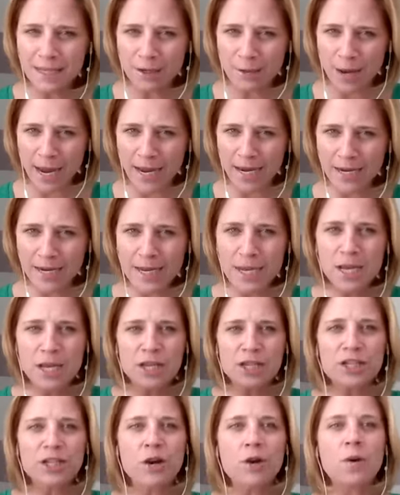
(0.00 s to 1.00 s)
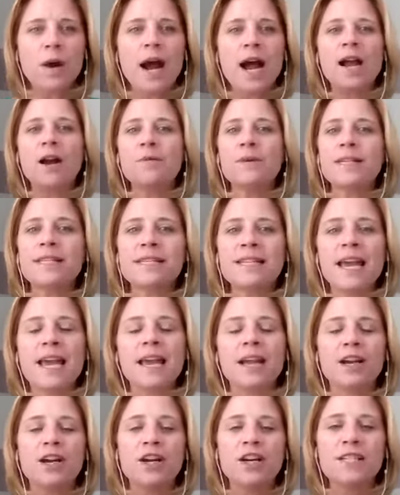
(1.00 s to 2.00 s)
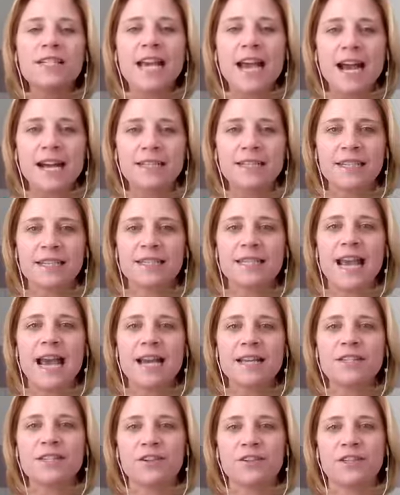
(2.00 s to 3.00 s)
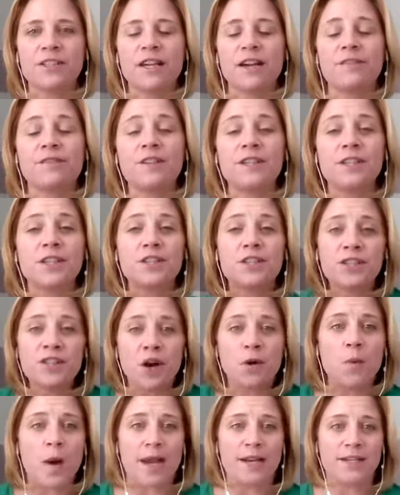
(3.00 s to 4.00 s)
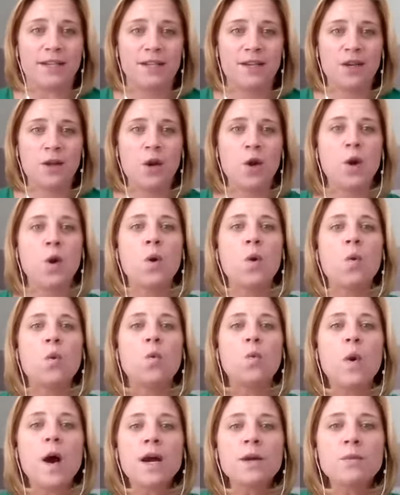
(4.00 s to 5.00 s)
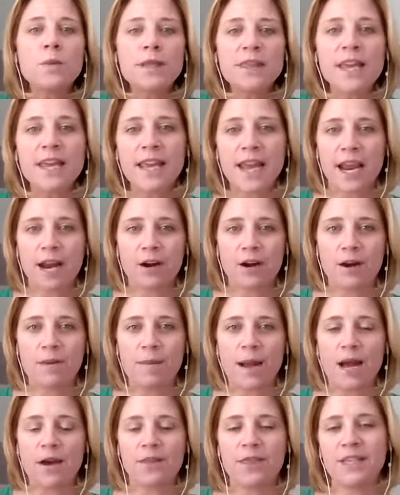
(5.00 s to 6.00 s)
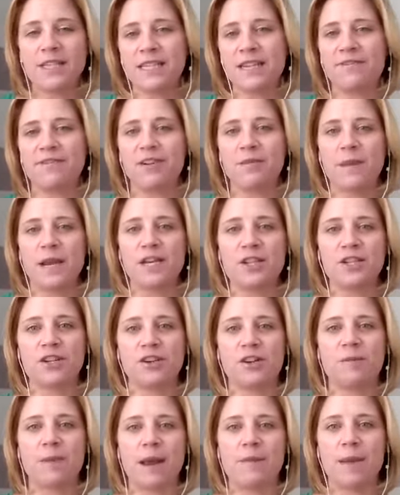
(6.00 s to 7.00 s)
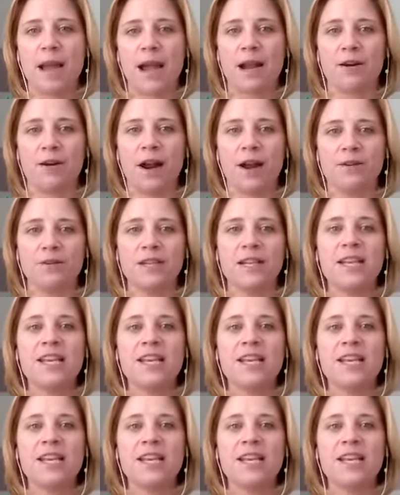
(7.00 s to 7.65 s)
Okay, so I always say a good tactic to ask yourself is, so what? What would they care about this information or my background?